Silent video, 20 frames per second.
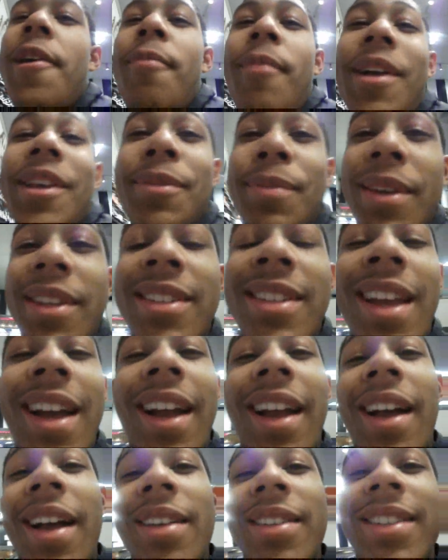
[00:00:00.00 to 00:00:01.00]

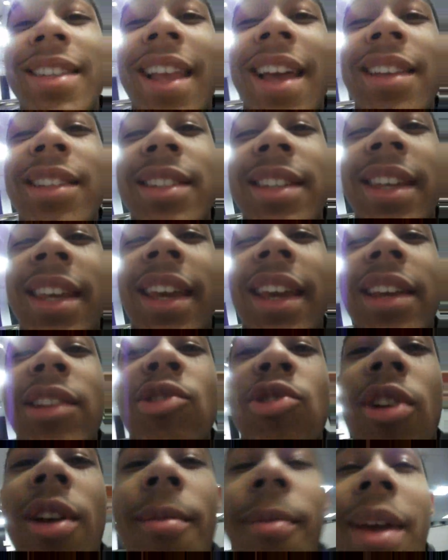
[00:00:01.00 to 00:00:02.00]
MySpace.com slash
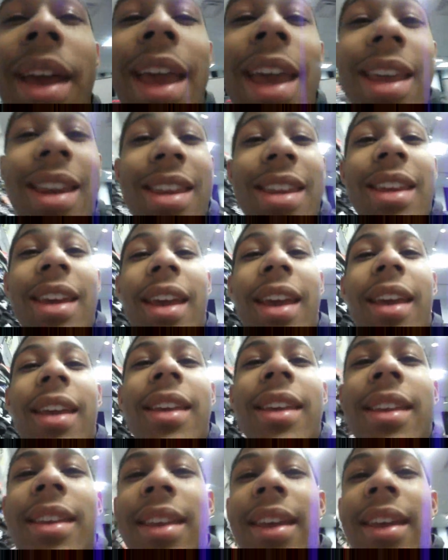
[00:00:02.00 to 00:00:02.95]
Drama 88 You